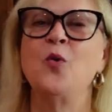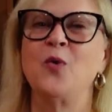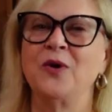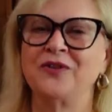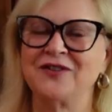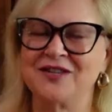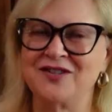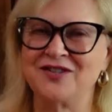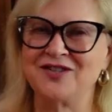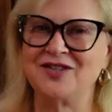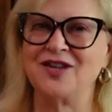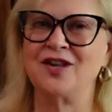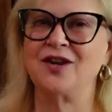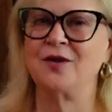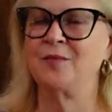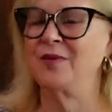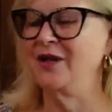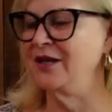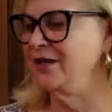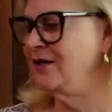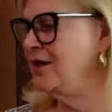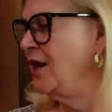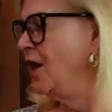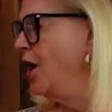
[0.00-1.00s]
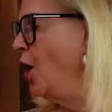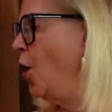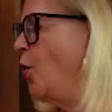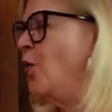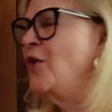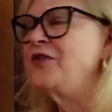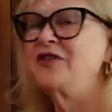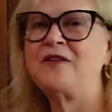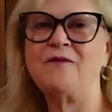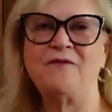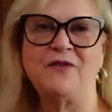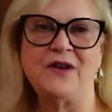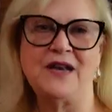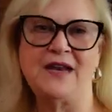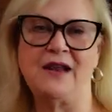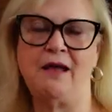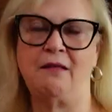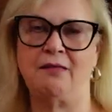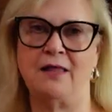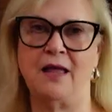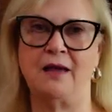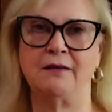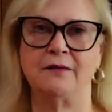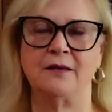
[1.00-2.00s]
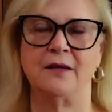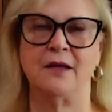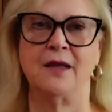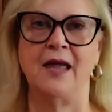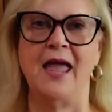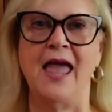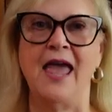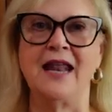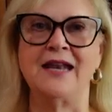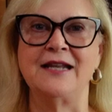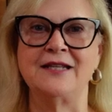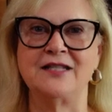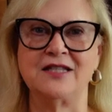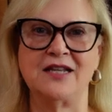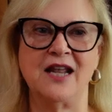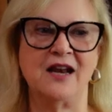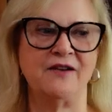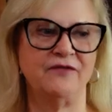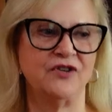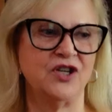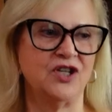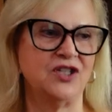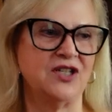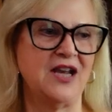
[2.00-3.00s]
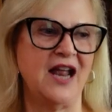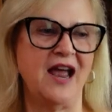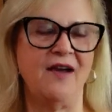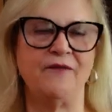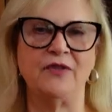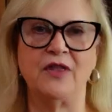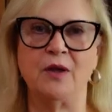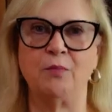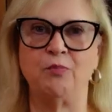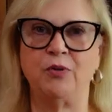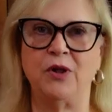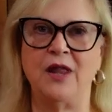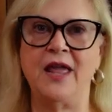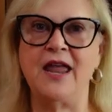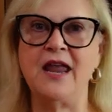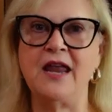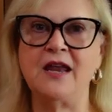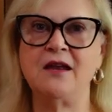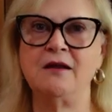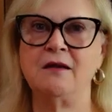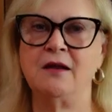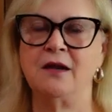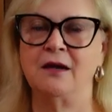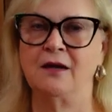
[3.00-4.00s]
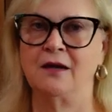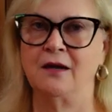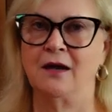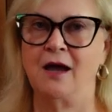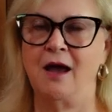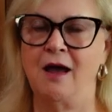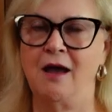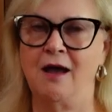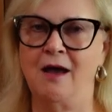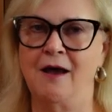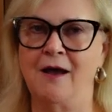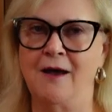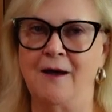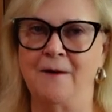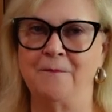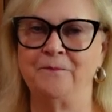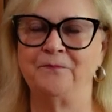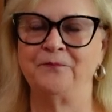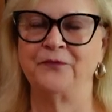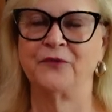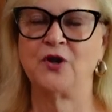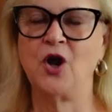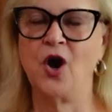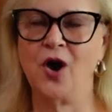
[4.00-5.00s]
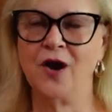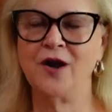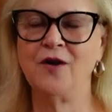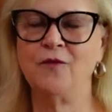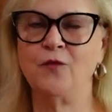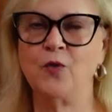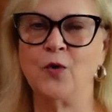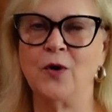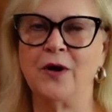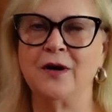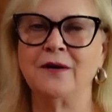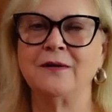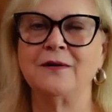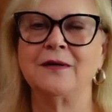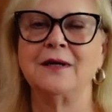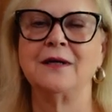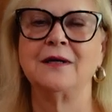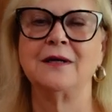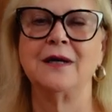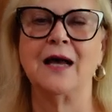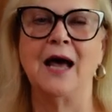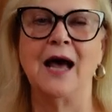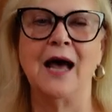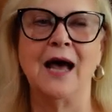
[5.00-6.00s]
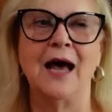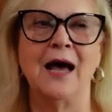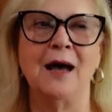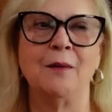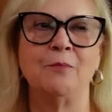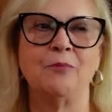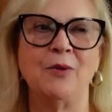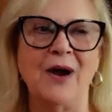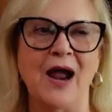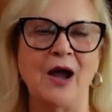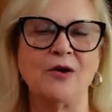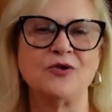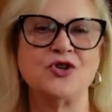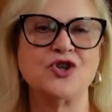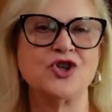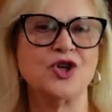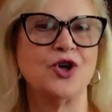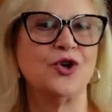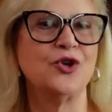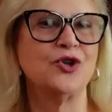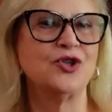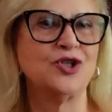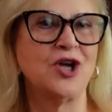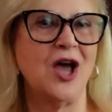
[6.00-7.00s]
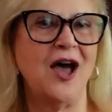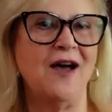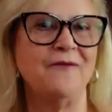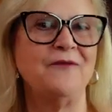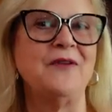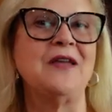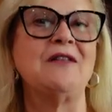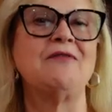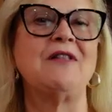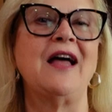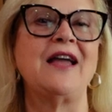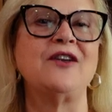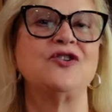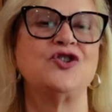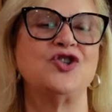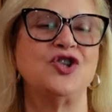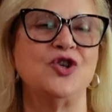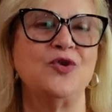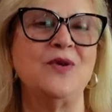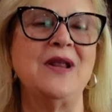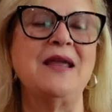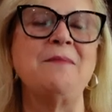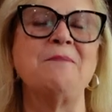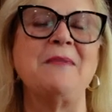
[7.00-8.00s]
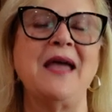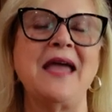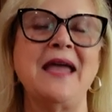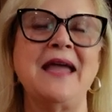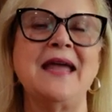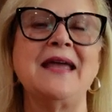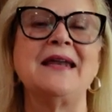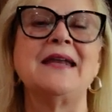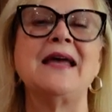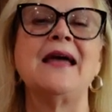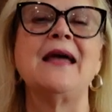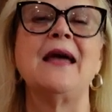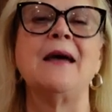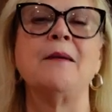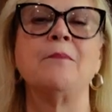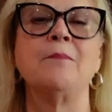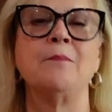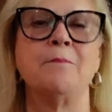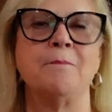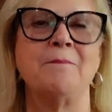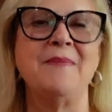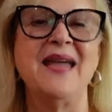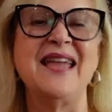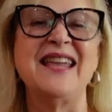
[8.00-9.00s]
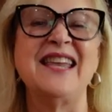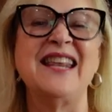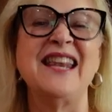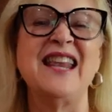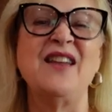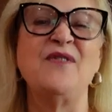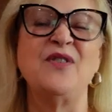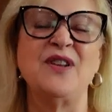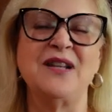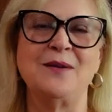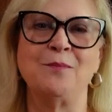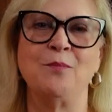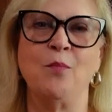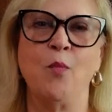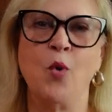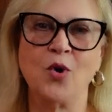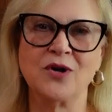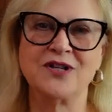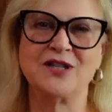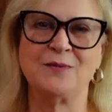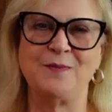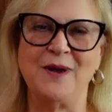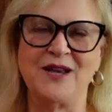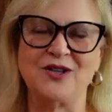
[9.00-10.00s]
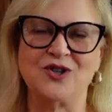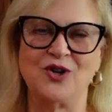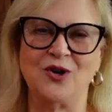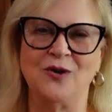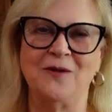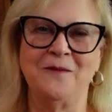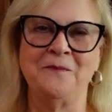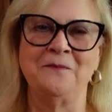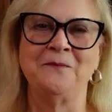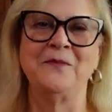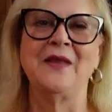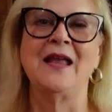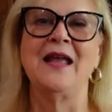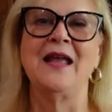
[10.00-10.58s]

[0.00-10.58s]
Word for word: with the cinnamon, with the vanilla, and instead of just having the plain uh, carnivore uh, brown sugar toffee like Judy made, make it even more special.